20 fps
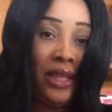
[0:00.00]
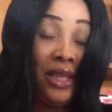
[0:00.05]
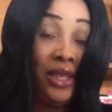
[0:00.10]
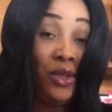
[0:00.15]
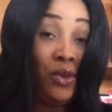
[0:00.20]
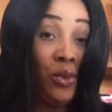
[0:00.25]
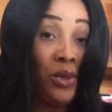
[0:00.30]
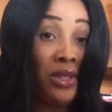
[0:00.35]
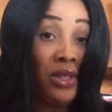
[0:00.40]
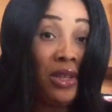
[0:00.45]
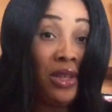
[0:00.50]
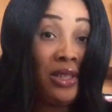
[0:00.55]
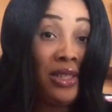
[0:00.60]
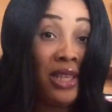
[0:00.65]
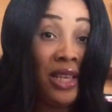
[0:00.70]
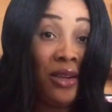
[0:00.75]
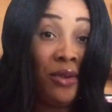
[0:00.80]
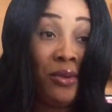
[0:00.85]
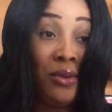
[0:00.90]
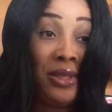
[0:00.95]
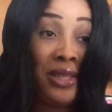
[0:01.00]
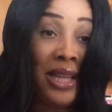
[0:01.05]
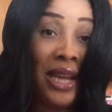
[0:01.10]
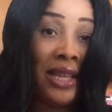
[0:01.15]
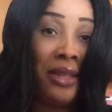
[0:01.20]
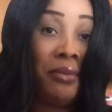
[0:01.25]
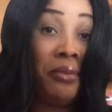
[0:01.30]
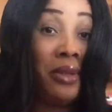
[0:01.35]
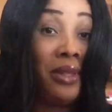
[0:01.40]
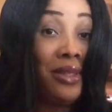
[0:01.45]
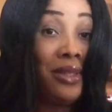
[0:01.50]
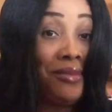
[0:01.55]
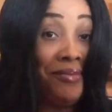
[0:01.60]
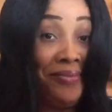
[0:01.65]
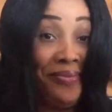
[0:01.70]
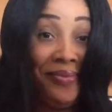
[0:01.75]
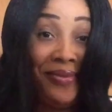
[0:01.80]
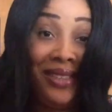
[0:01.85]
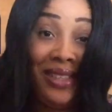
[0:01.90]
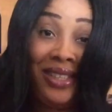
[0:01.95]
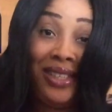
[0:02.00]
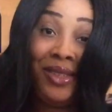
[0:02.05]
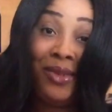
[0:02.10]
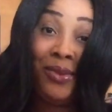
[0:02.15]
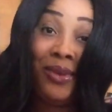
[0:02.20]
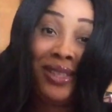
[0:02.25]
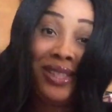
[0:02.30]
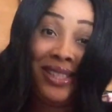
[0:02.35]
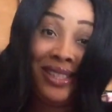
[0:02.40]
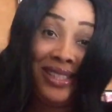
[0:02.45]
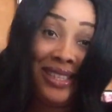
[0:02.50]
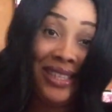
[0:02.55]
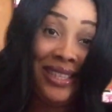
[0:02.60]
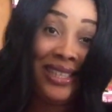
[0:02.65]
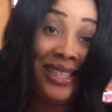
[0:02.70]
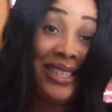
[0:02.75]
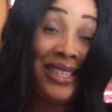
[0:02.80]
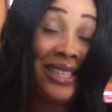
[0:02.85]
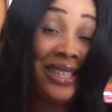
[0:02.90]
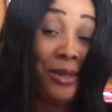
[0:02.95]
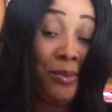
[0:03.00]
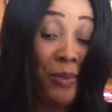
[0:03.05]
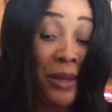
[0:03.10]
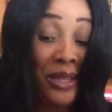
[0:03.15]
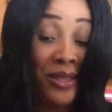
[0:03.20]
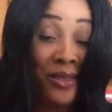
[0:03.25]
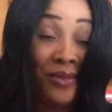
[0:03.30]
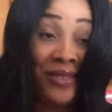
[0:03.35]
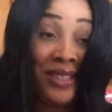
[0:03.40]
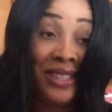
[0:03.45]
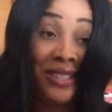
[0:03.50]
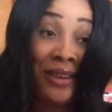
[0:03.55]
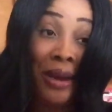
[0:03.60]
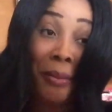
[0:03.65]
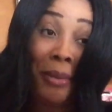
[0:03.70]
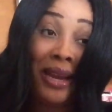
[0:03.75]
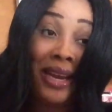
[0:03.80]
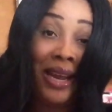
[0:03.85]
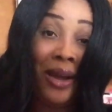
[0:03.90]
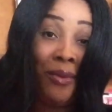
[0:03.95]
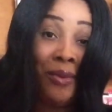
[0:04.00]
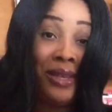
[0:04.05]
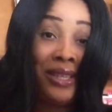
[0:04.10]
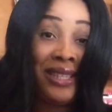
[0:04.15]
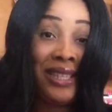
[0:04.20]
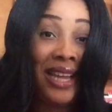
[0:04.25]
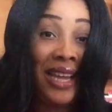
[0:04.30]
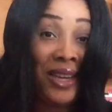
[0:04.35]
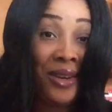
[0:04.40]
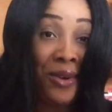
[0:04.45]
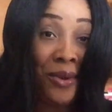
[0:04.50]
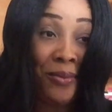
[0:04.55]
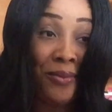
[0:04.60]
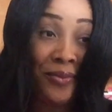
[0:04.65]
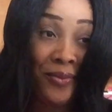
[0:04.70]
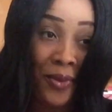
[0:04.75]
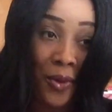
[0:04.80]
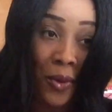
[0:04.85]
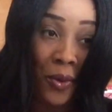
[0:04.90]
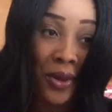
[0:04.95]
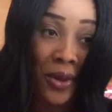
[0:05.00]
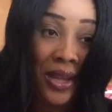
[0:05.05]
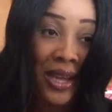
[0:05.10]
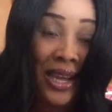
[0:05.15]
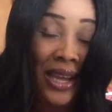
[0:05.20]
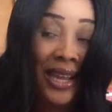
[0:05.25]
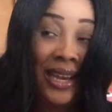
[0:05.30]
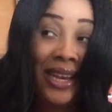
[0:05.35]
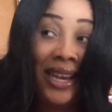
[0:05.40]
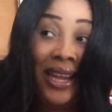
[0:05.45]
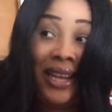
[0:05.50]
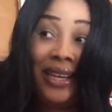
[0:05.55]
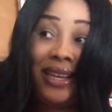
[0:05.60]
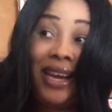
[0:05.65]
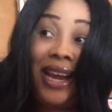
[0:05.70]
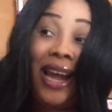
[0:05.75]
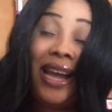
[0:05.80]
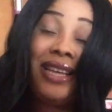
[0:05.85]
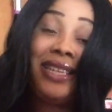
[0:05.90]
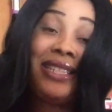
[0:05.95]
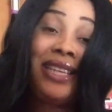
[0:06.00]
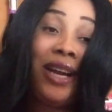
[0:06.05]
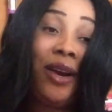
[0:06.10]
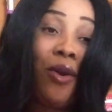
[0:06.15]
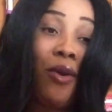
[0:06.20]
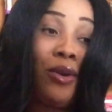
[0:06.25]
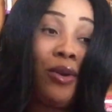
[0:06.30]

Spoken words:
It was not a good sight, but it is what it is. It is part of the drama that we signed up for. Then Kaisha